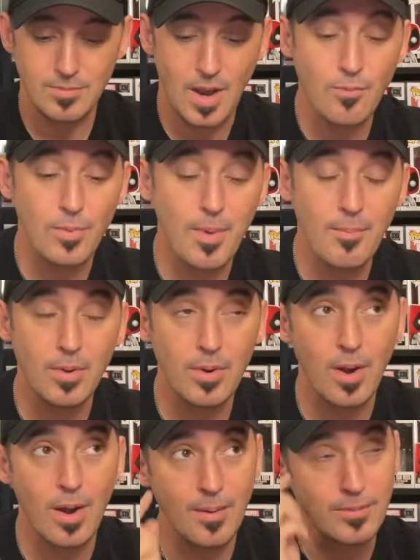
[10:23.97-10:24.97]
I
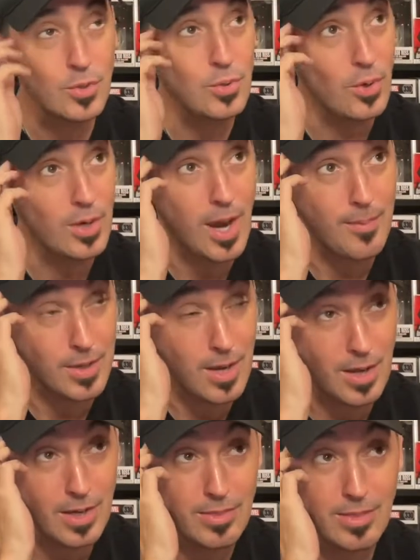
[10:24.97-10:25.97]
remember New York Comic
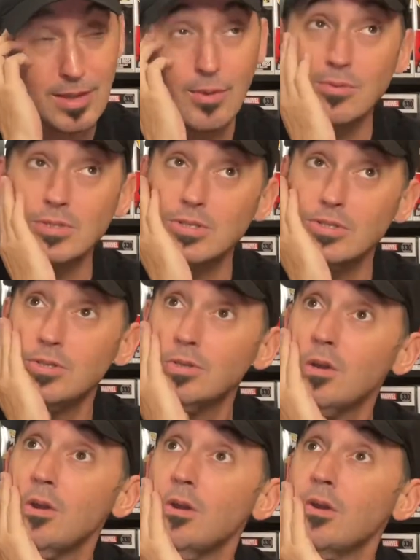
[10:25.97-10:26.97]
Con, I think it was
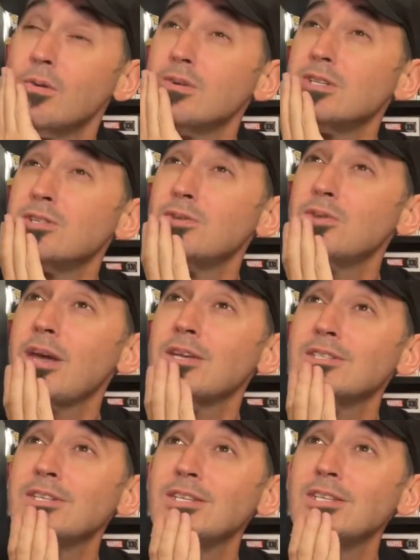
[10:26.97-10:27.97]
it
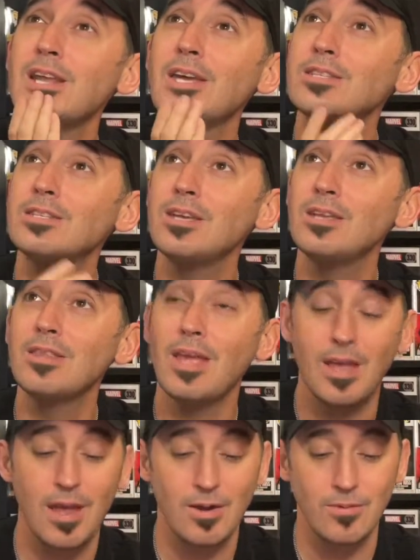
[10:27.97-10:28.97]
2019 they had a